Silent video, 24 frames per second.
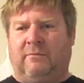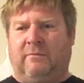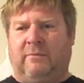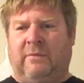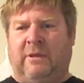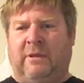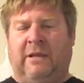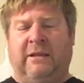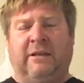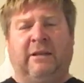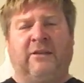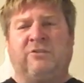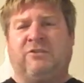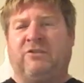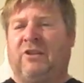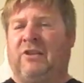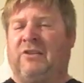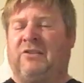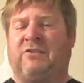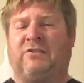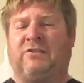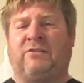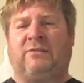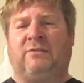And
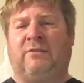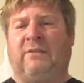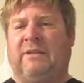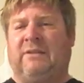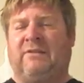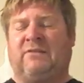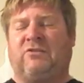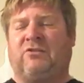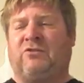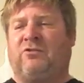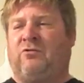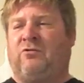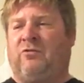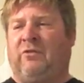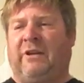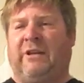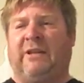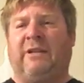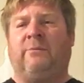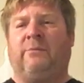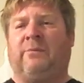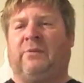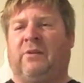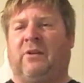it
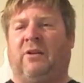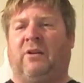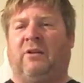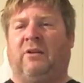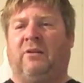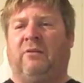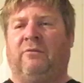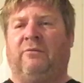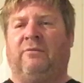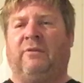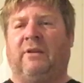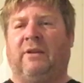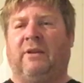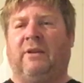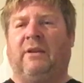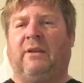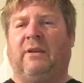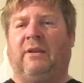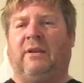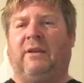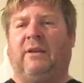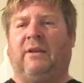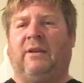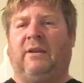screams of
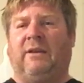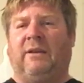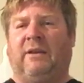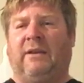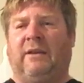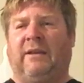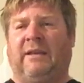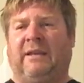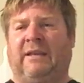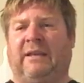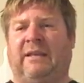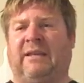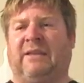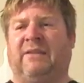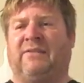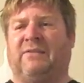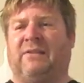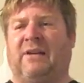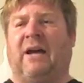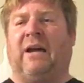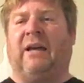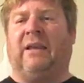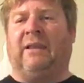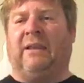he's
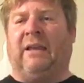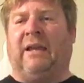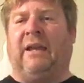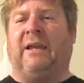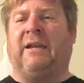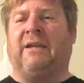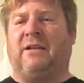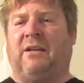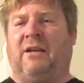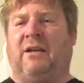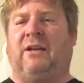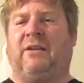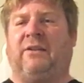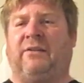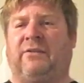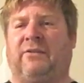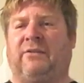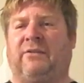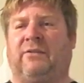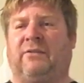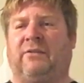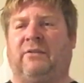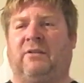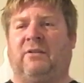not like
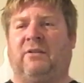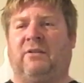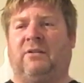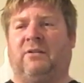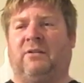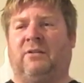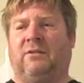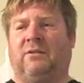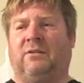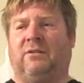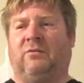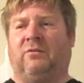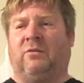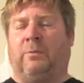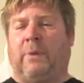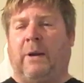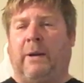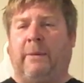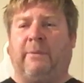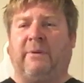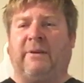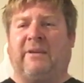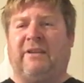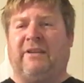us,
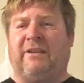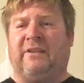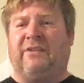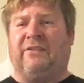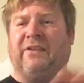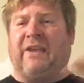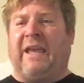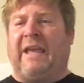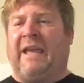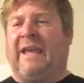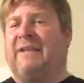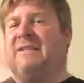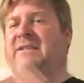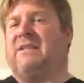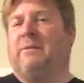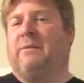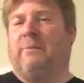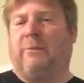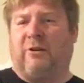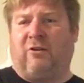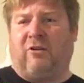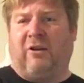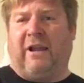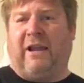Republicans and
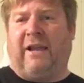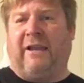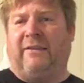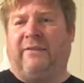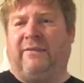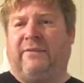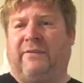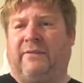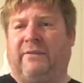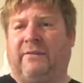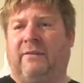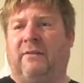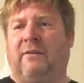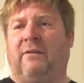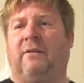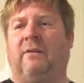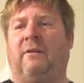Democrats.